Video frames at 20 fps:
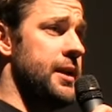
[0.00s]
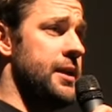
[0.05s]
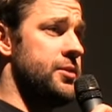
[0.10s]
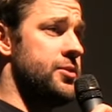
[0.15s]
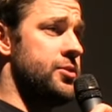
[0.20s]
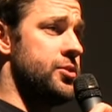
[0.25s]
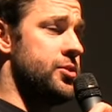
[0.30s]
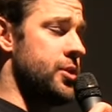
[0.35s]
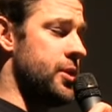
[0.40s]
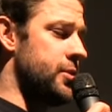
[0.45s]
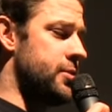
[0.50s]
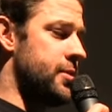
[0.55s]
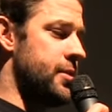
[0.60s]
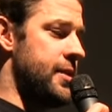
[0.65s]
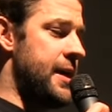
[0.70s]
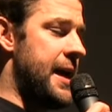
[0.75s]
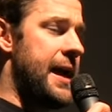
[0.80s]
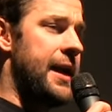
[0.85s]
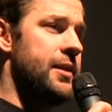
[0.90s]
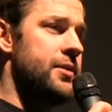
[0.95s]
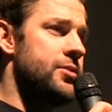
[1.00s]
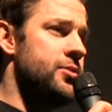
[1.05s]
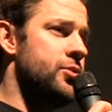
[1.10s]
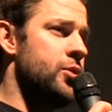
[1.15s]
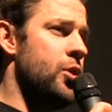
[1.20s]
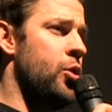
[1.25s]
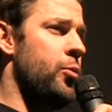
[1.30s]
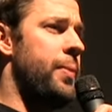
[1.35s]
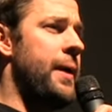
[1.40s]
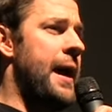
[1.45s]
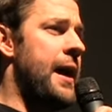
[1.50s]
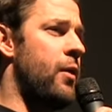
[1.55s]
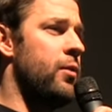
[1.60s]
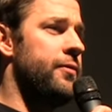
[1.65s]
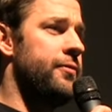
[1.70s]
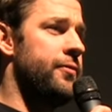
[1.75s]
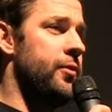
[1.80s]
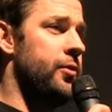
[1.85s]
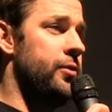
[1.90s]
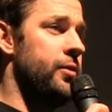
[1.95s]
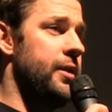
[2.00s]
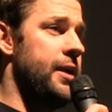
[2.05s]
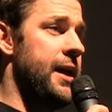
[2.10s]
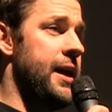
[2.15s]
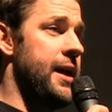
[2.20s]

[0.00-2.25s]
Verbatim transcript: it's just, that is so powerful,